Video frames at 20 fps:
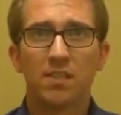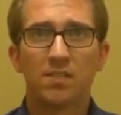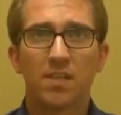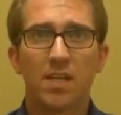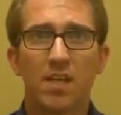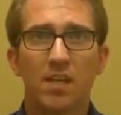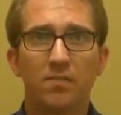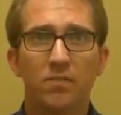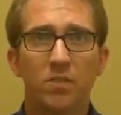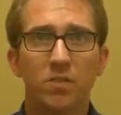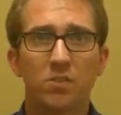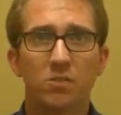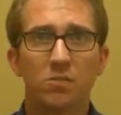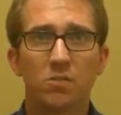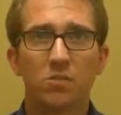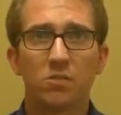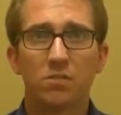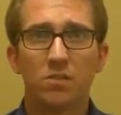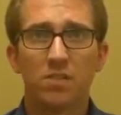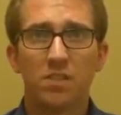has average
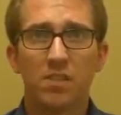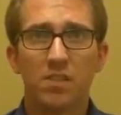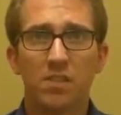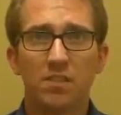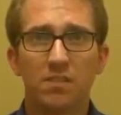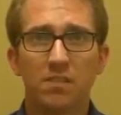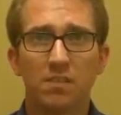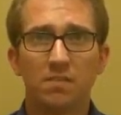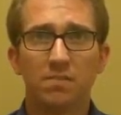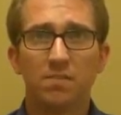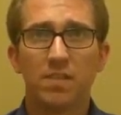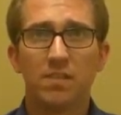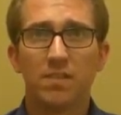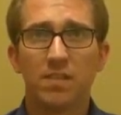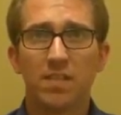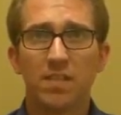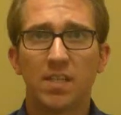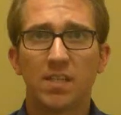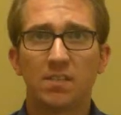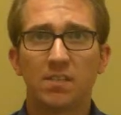gross receipts of
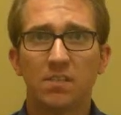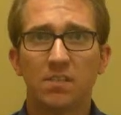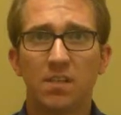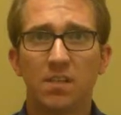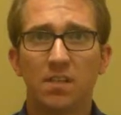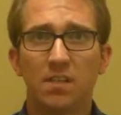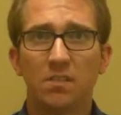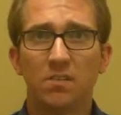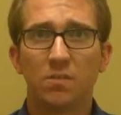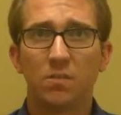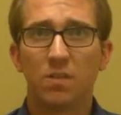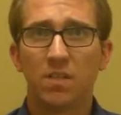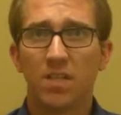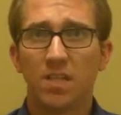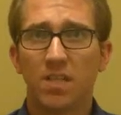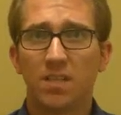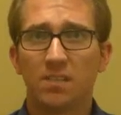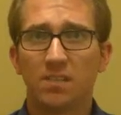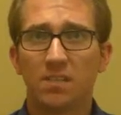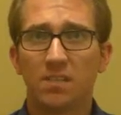$50,000 or
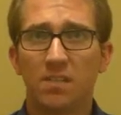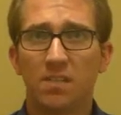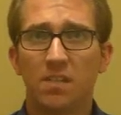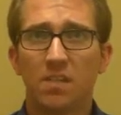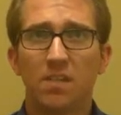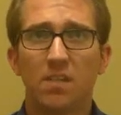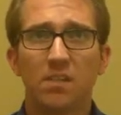less.